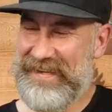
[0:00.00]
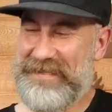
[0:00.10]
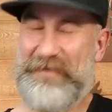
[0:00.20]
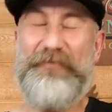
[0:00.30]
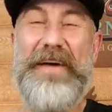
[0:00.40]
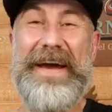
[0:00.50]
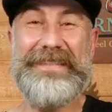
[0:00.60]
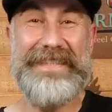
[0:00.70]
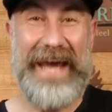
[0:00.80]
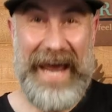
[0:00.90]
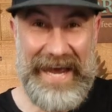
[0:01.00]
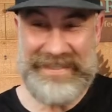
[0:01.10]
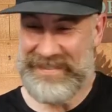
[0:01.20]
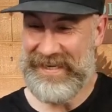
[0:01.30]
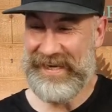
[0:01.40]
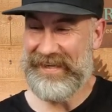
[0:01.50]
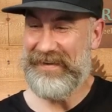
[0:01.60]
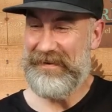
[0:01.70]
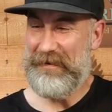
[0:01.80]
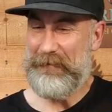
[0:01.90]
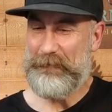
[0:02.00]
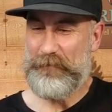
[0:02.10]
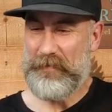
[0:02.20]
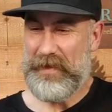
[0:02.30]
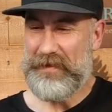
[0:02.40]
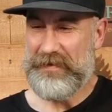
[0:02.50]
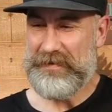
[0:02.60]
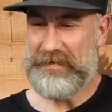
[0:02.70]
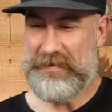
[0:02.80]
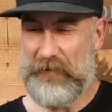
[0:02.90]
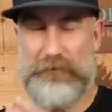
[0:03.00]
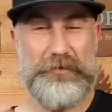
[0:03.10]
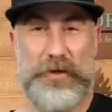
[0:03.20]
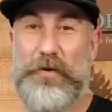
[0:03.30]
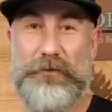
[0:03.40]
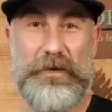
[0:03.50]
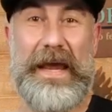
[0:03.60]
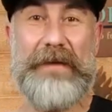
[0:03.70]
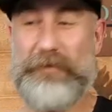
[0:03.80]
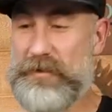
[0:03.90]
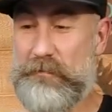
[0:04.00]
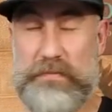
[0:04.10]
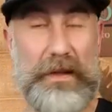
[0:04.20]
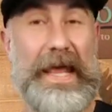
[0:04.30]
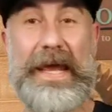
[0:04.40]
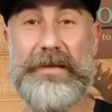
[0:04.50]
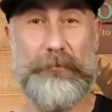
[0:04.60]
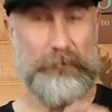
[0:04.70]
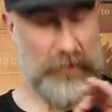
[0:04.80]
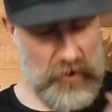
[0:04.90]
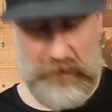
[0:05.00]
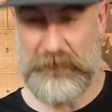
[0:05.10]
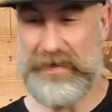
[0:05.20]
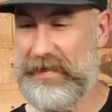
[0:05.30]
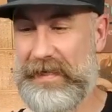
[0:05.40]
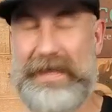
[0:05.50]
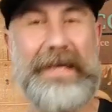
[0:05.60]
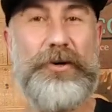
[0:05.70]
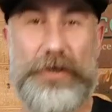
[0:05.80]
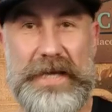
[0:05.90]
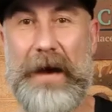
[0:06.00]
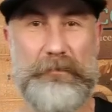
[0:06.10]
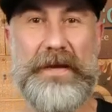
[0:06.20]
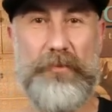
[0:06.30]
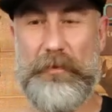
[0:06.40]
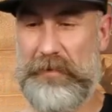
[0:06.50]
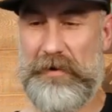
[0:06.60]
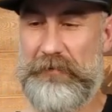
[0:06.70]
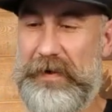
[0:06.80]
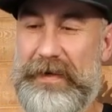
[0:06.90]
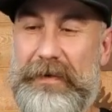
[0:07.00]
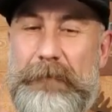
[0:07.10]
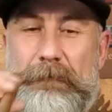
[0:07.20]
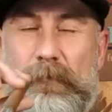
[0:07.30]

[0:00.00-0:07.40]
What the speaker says: is fantastic. The two flavors blend perfectly. They could not be more perfect.